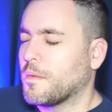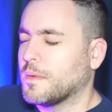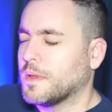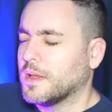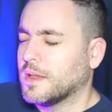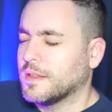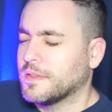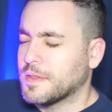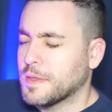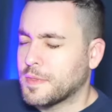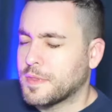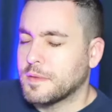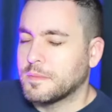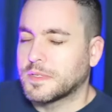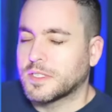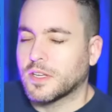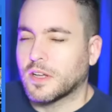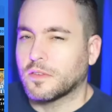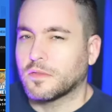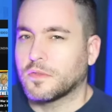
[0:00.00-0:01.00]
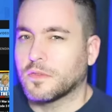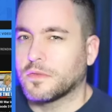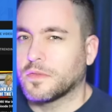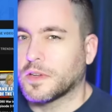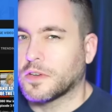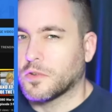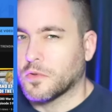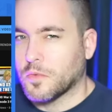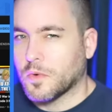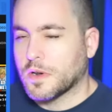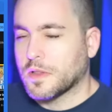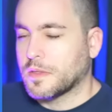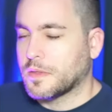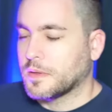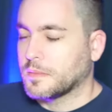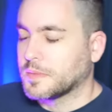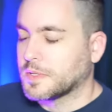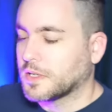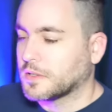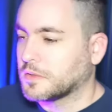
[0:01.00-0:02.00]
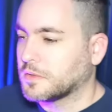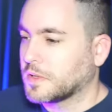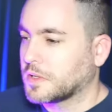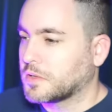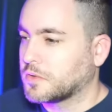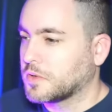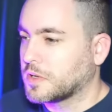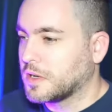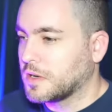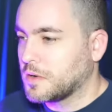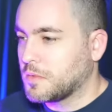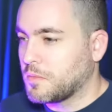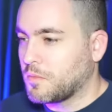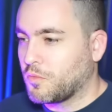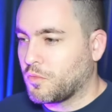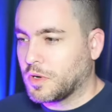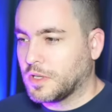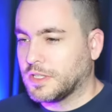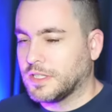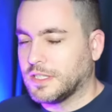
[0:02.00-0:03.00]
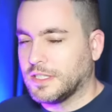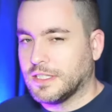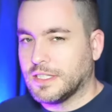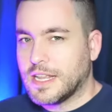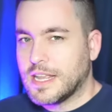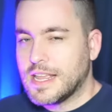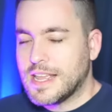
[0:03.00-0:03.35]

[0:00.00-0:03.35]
uh, the theme song for Victory, one of the theme songs for Victory Gundam, really